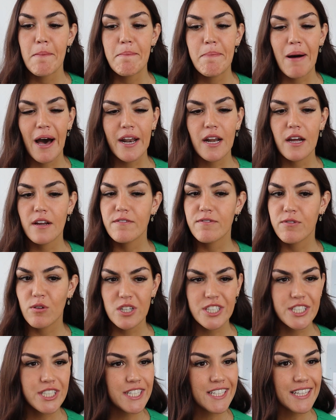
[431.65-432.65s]
but
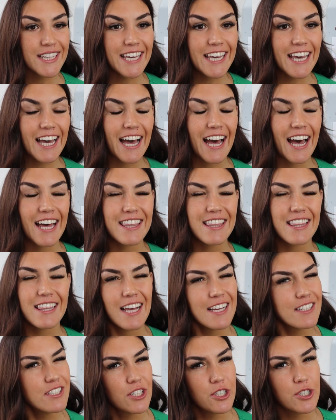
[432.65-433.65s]
unfortunately,
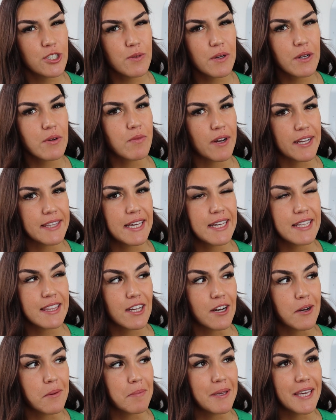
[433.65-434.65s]
unless you're doing red light
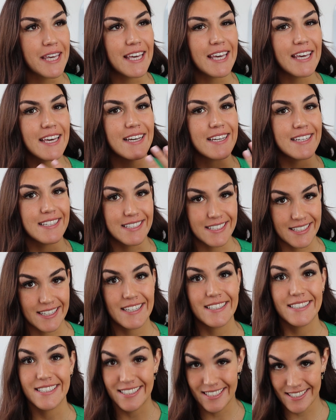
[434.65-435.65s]
therapy
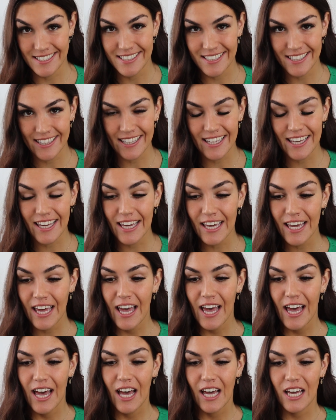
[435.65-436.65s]
consistently,
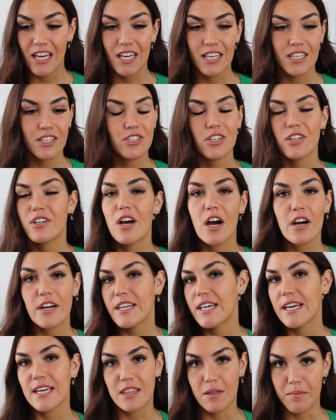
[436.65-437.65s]
you're not
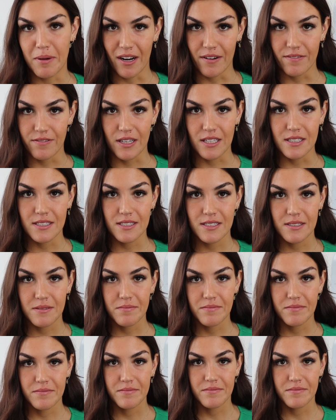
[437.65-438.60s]
gonna get the benefits.